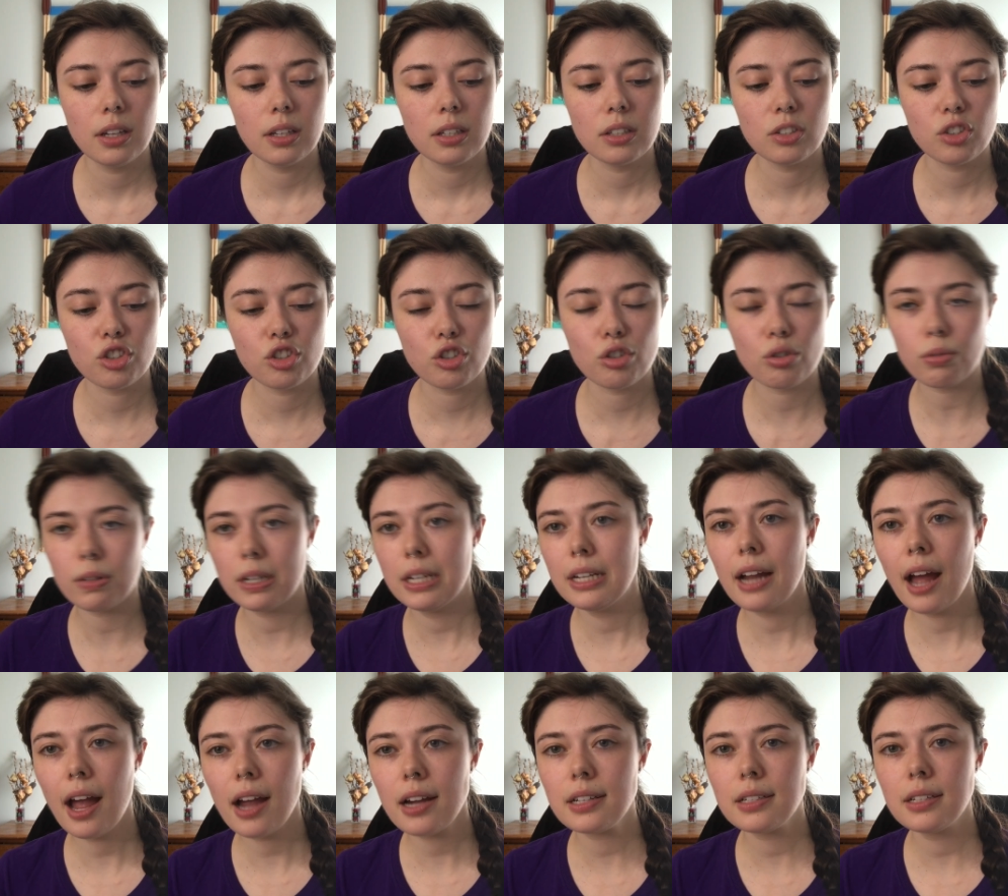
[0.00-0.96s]

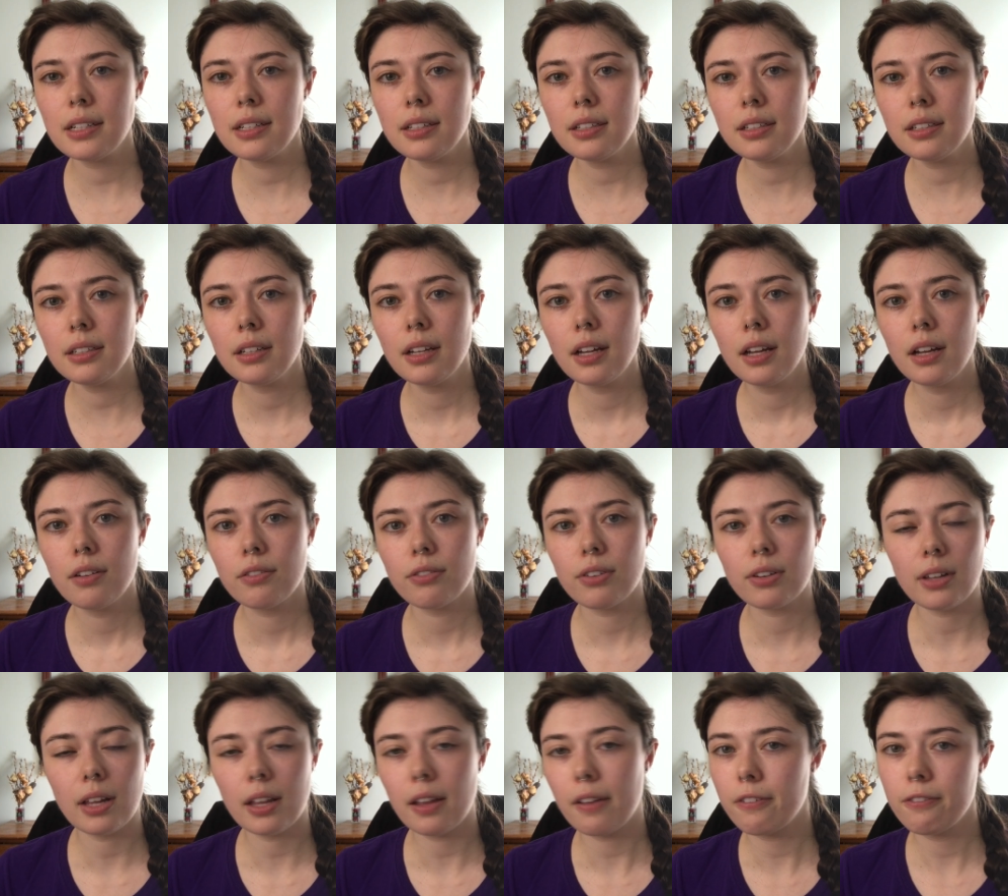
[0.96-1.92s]
screen acting
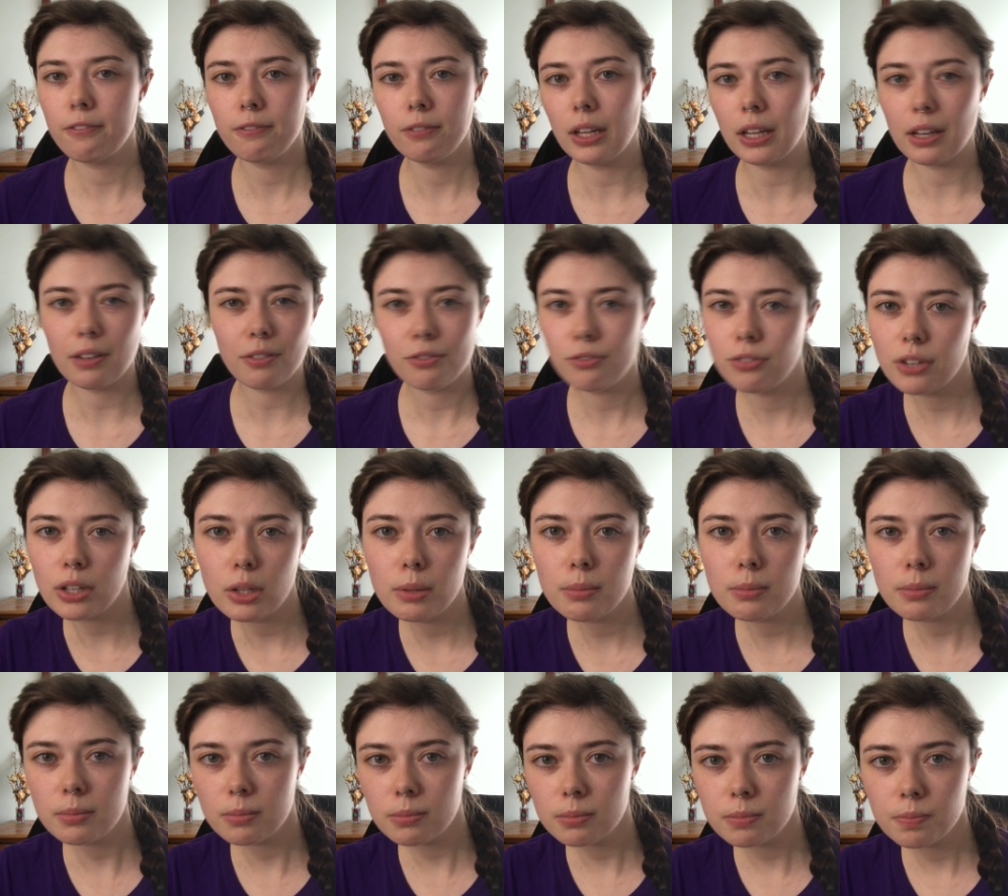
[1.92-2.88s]
for like
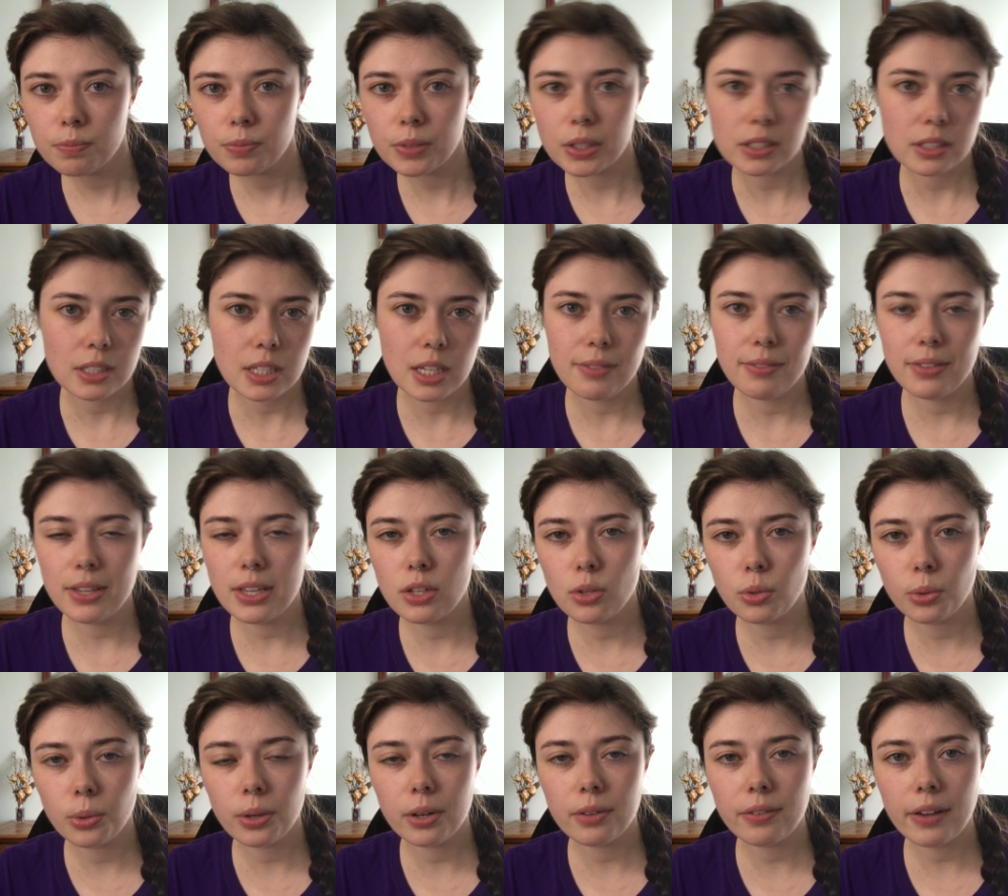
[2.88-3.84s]
film and TV
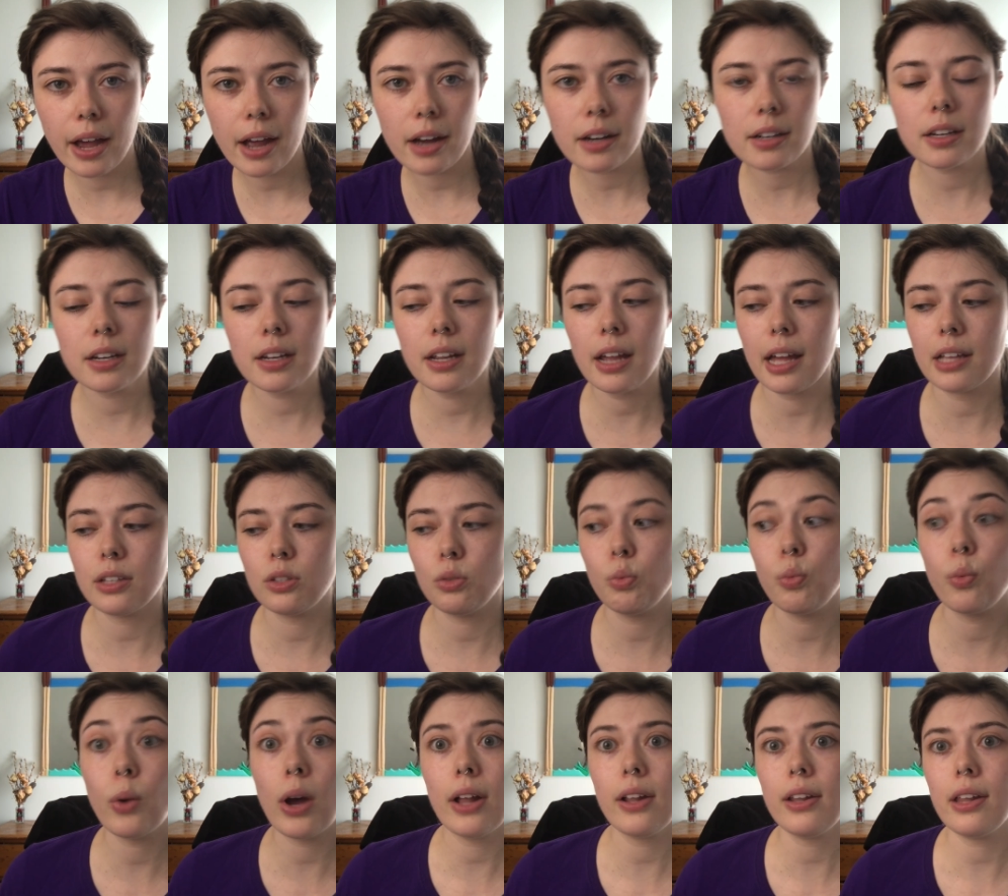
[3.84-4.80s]
sort of acting, as
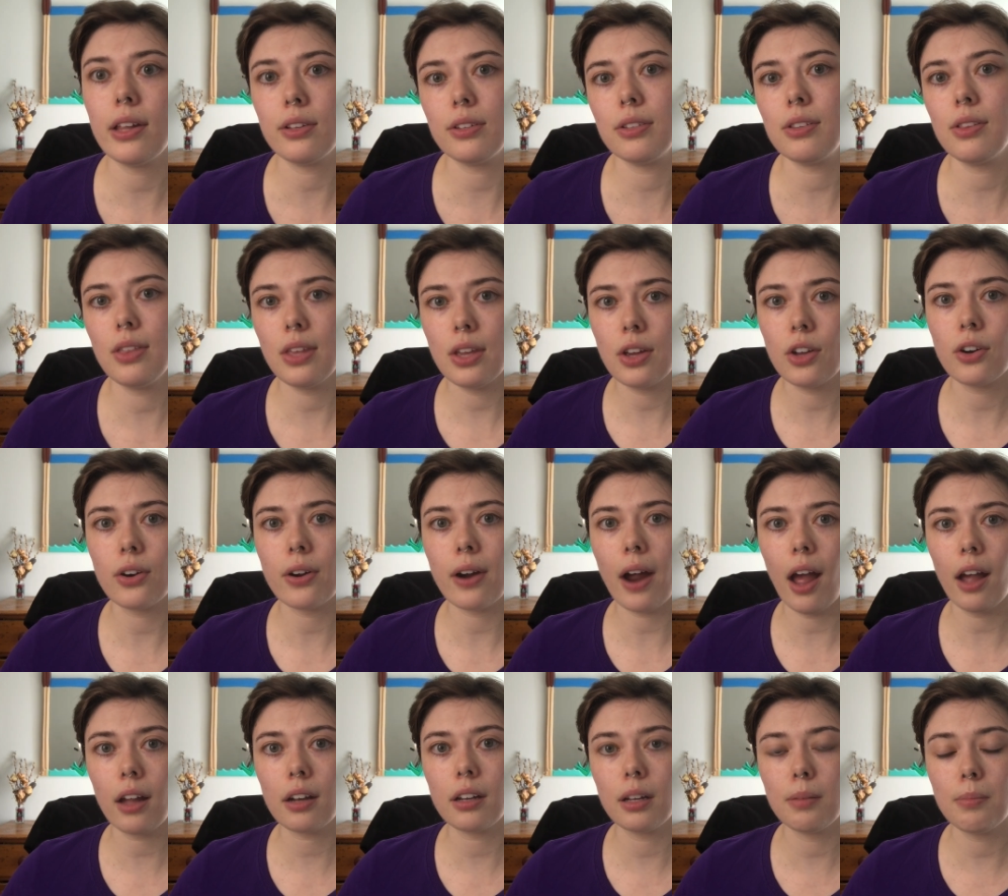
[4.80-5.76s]
well as theater
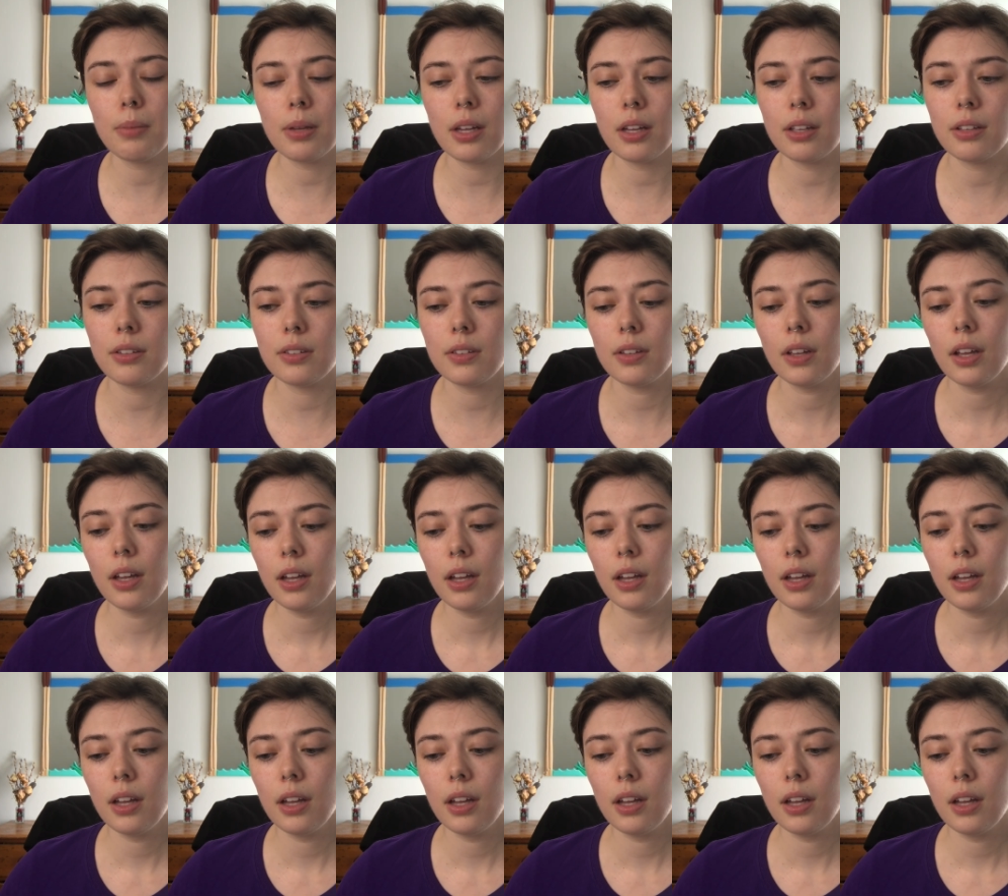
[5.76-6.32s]
acting, because